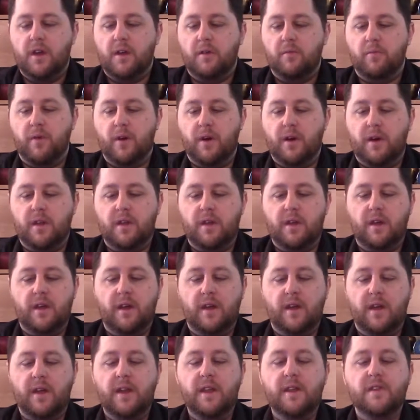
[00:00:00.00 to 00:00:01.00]
But
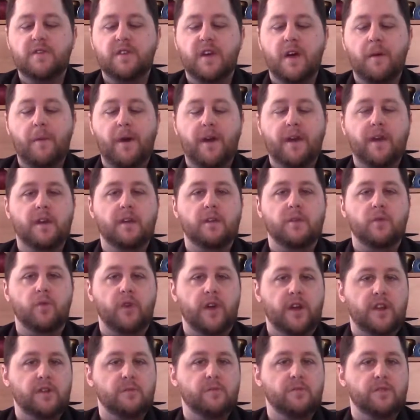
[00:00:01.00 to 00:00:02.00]
anytime I can
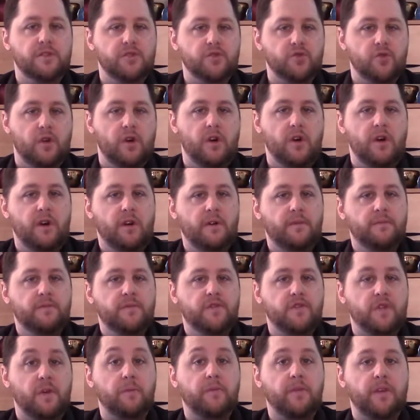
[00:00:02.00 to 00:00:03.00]
randomly draw
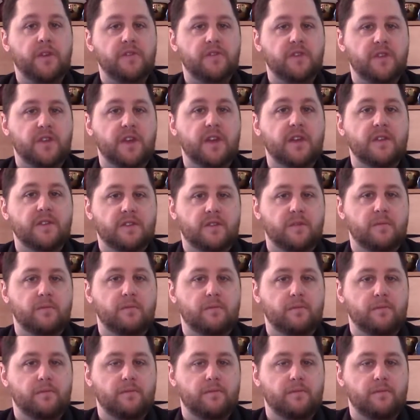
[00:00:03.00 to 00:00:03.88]
something to get some